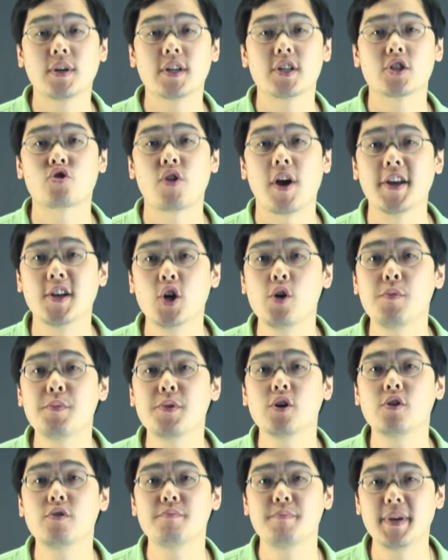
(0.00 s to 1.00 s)
does
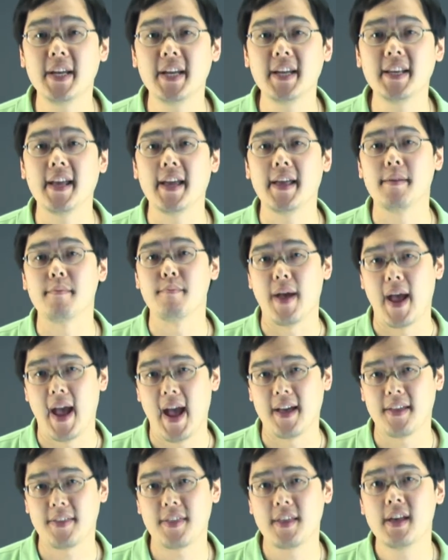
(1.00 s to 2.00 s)
trinomial mean in
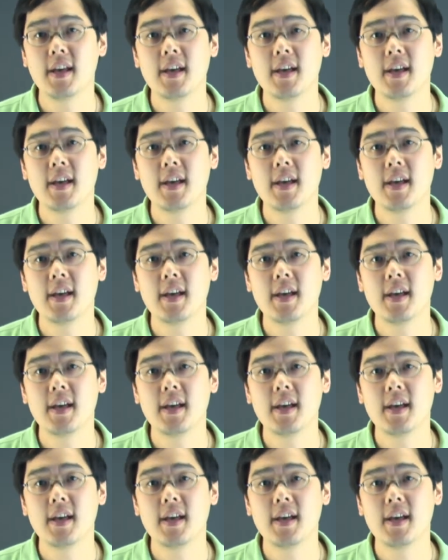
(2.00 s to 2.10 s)
math.